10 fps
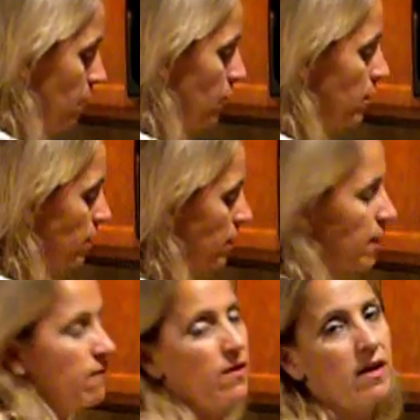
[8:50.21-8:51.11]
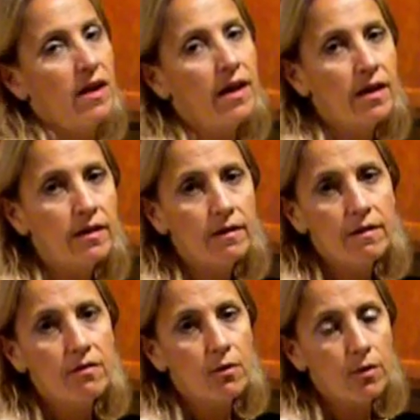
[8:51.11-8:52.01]
and we're going to leave it
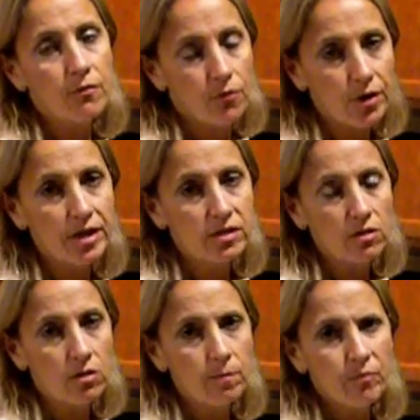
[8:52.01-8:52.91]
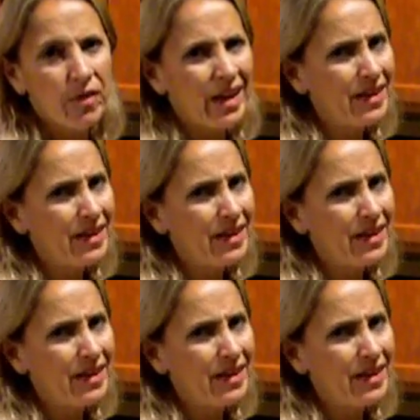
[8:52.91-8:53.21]
in the freezer.